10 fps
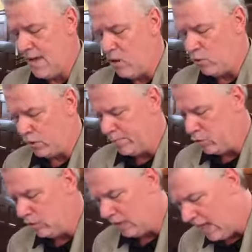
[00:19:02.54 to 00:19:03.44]
mail. We're going to be
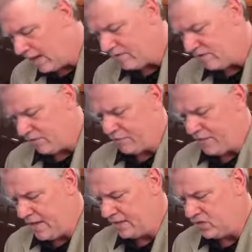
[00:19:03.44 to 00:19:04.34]
doing a lot of different
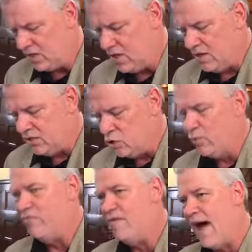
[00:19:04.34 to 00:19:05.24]
things
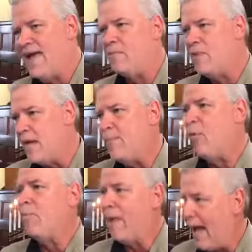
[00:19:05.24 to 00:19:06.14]
to invite
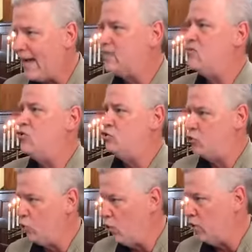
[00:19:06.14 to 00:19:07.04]
people back to
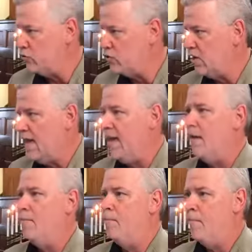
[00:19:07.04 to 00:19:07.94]
church,
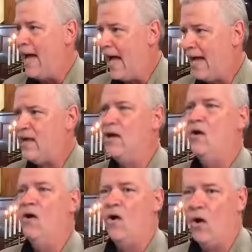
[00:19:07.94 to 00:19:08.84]

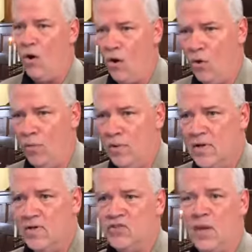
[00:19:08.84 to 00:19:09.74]
back home.
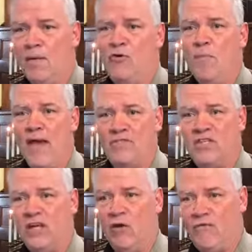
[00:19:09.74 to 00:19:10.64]
Some of you may have
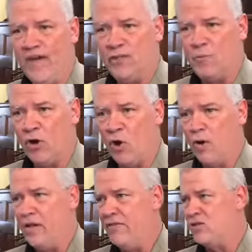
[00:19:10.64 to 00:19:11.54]
seen on Facebook
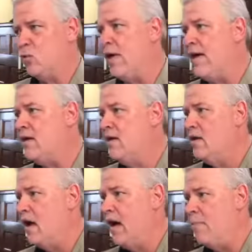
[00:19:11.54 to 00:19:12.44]
already this
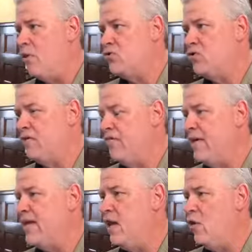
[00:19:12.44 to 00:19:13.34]
week, I posted a
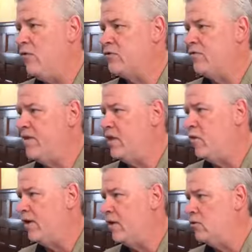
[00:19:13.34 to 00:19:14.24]
video. There's a
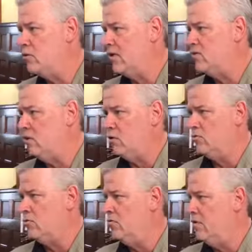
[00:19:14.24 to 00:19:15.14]
video that goes, a
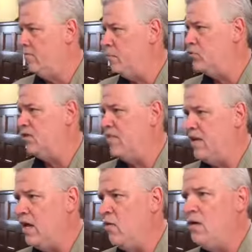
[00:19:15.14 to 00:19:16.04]
little uh, music
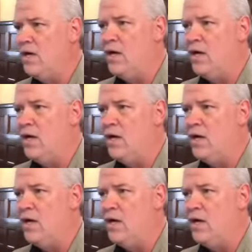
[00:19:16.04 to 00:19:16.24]
video.